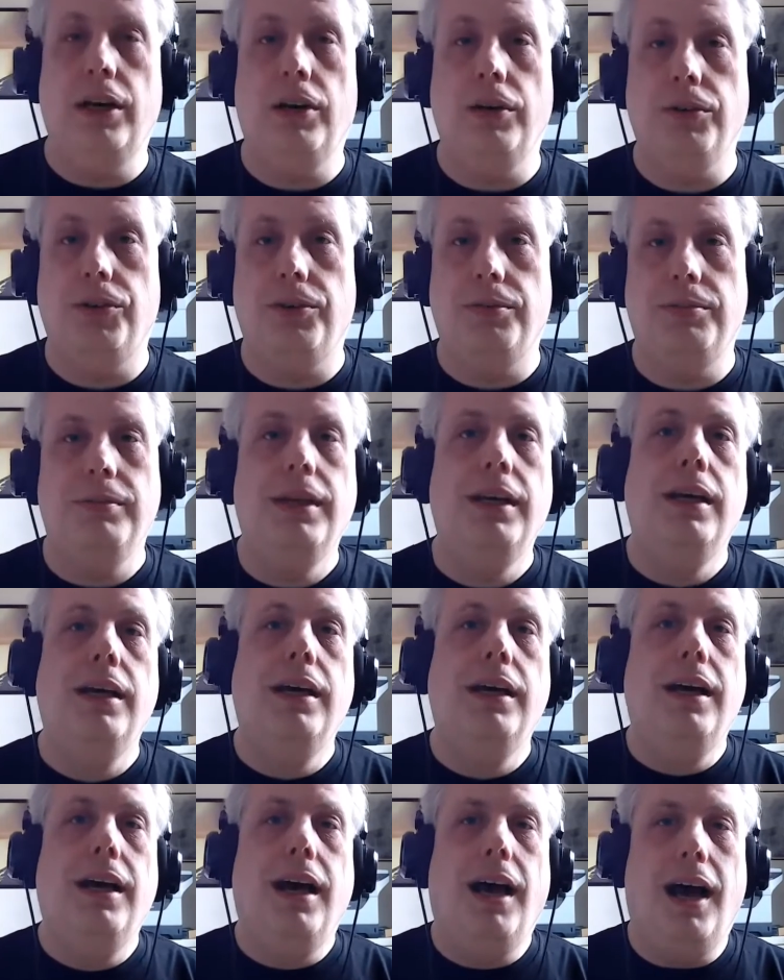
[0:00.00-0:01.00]
notes.
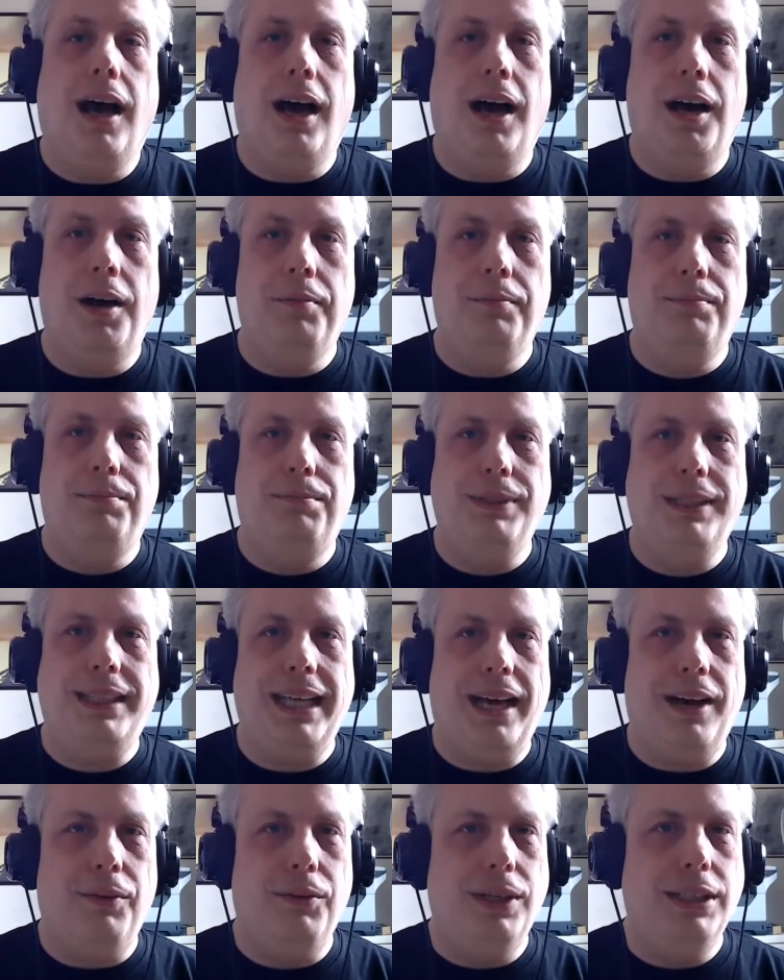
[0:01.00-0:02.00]
Um, but
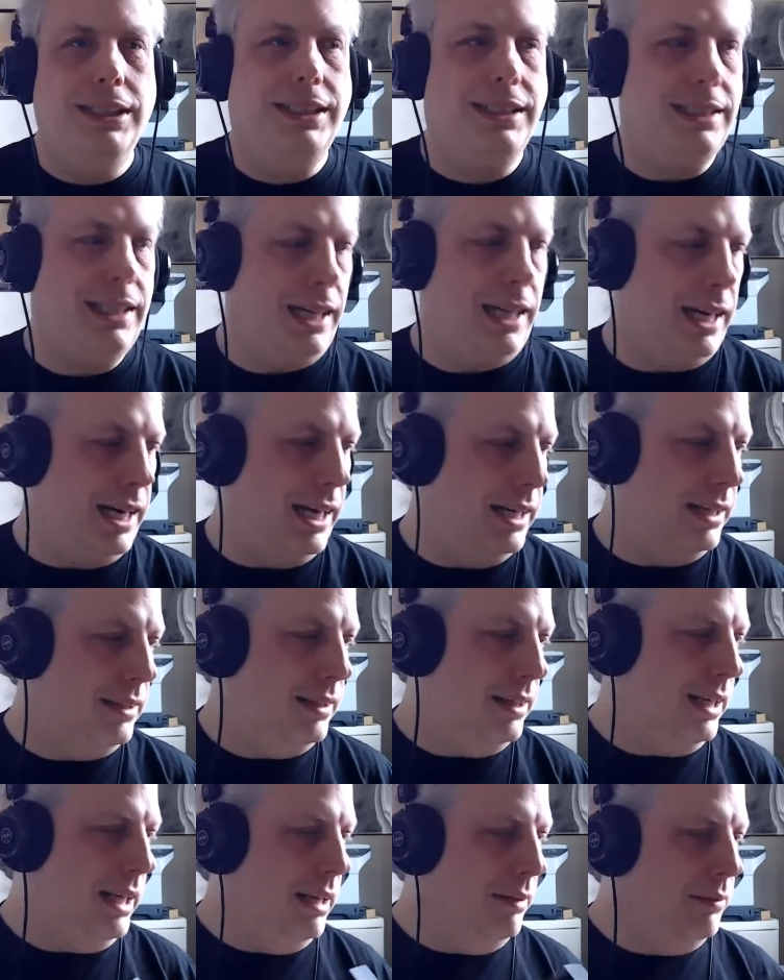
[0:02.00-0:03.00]
that was uh,
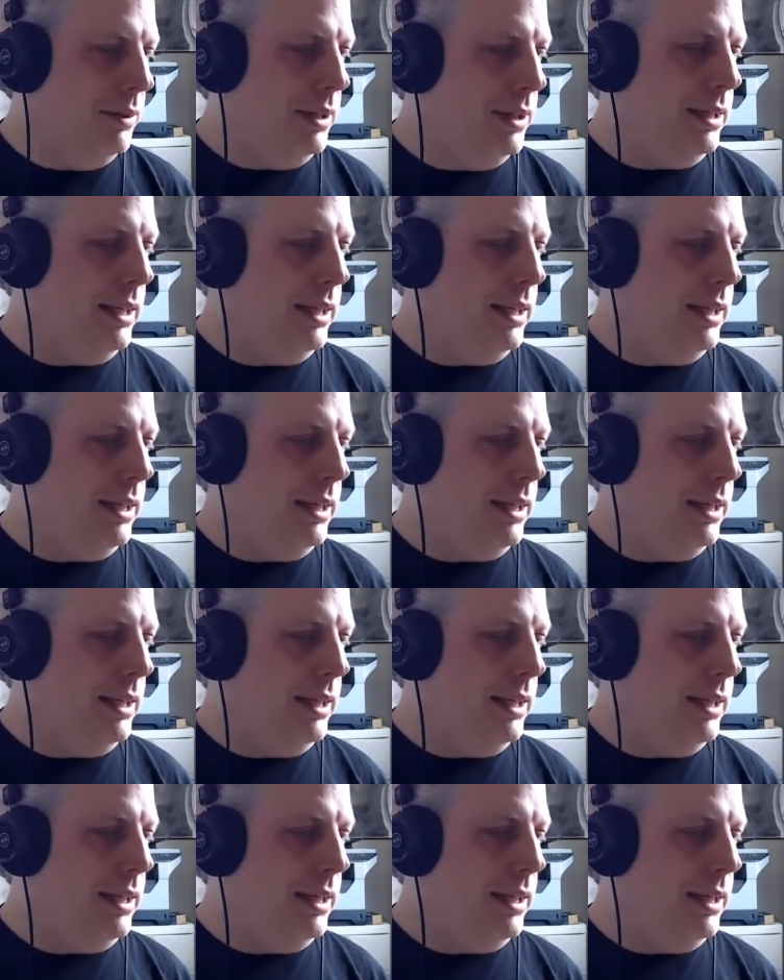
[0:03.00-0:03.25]
it.